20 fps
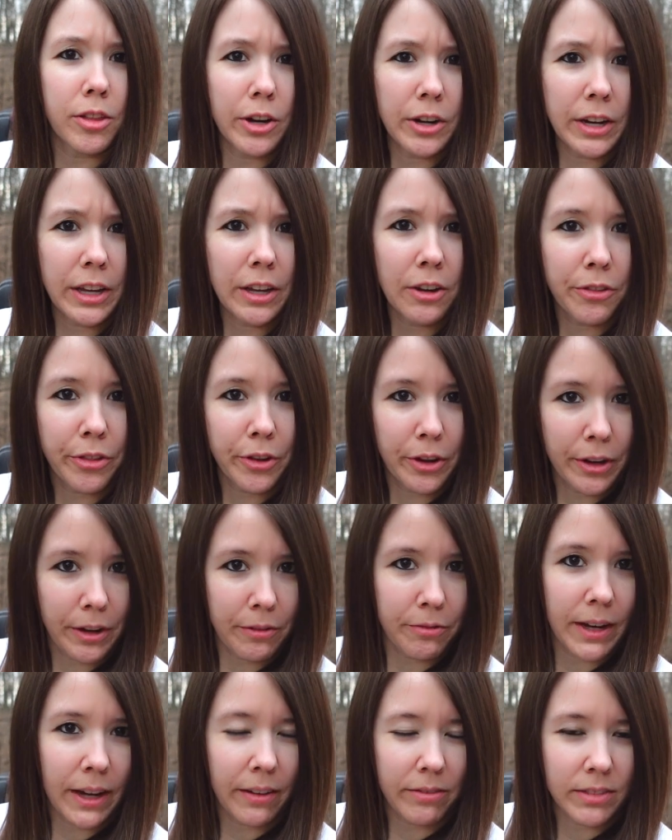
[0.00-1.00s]
$30 or
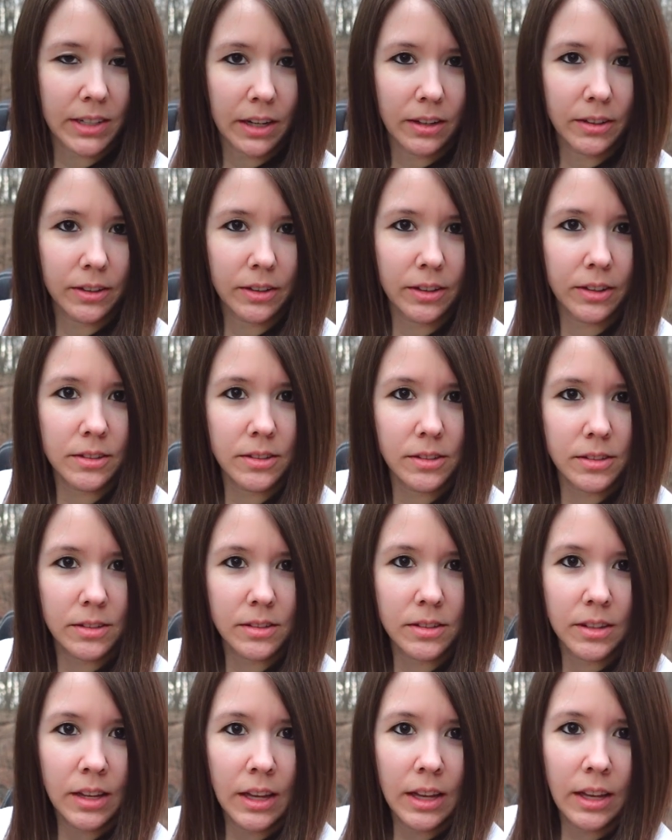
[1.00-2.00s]

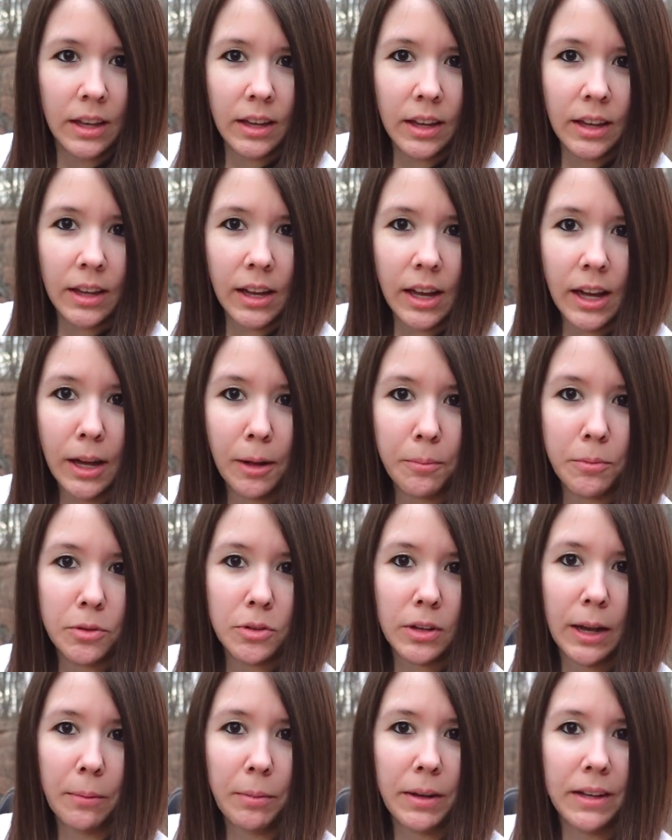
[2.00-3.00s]
$35.
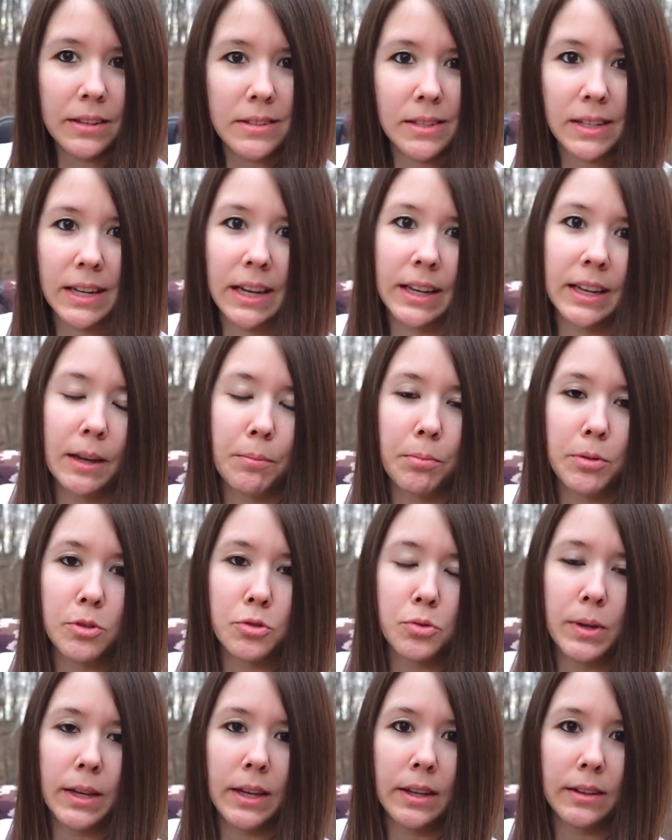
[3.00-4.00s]
So I'm guessing I can get
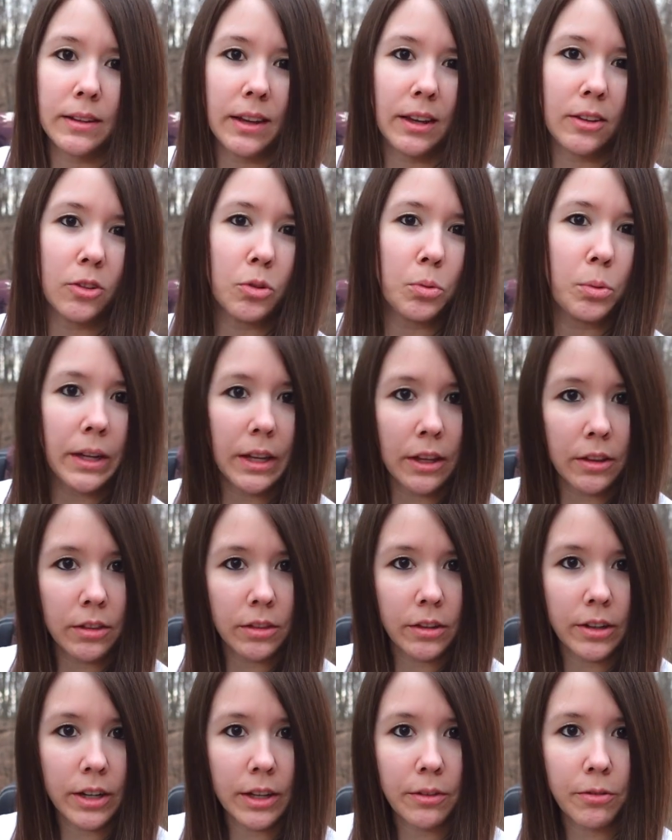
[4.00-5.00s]
between like 20
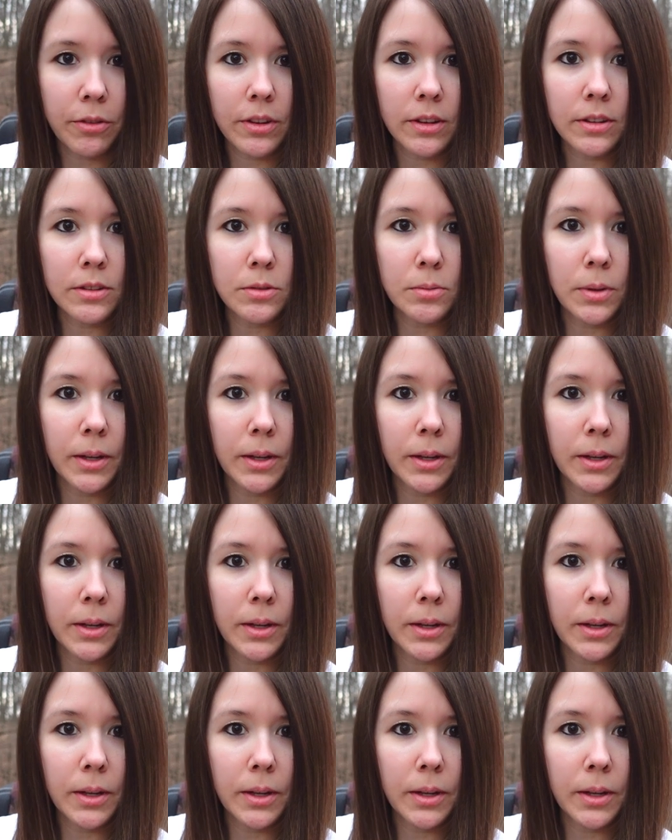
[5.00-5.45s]
and 30 for this